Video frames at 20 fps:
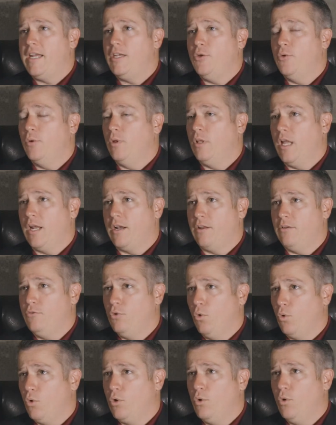do a lot of
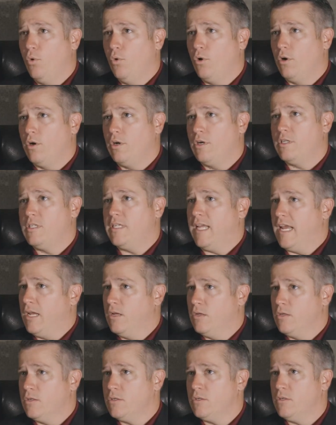door-to-door
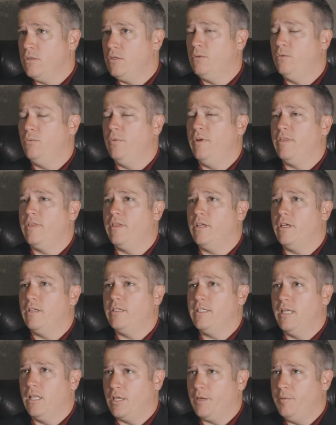sales with
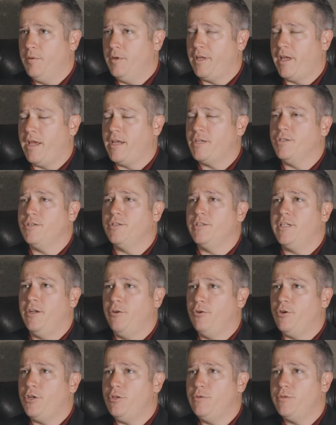telecommunications
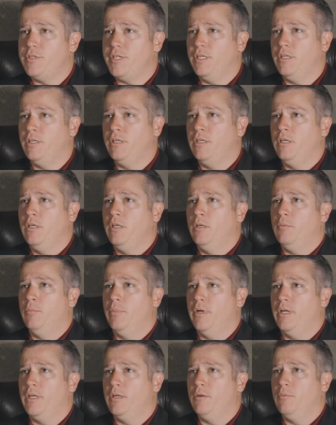here in Houston,
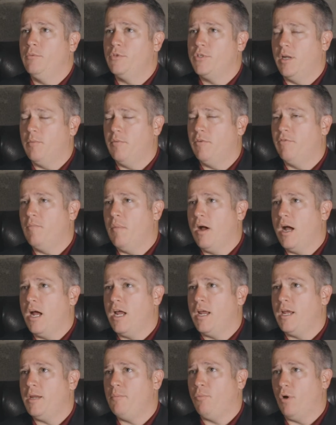but some of
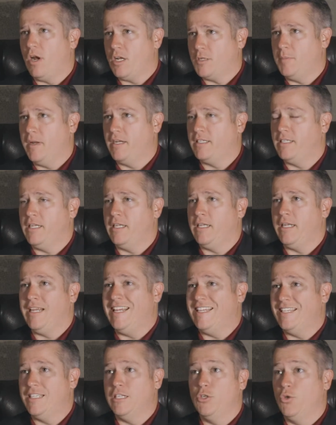my prospecting
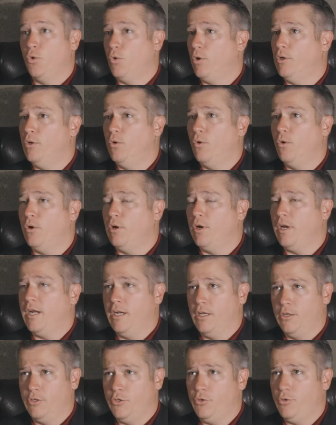isn't door-to-door.
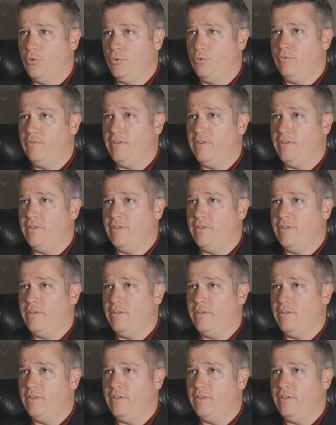It'll do